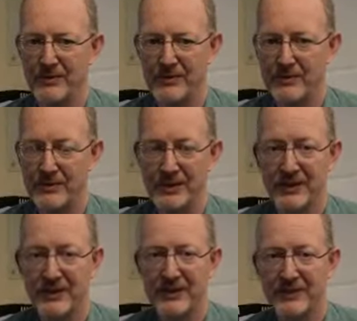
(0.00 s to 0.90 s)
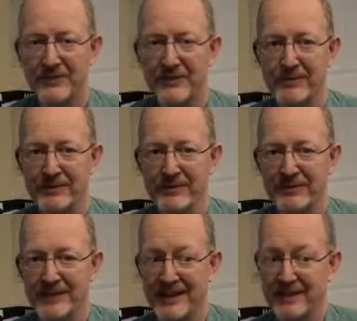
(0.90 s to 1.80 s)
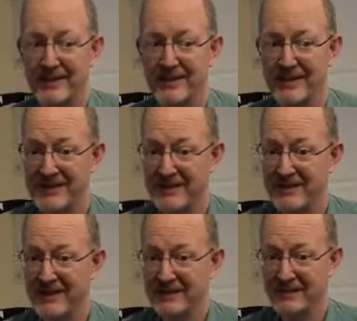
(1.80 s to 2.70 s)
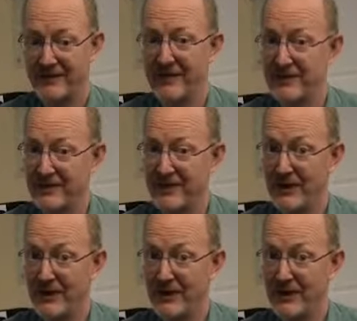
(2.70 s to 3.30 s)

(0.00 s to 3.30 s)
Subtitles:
looking for people to get us our maze designs for those of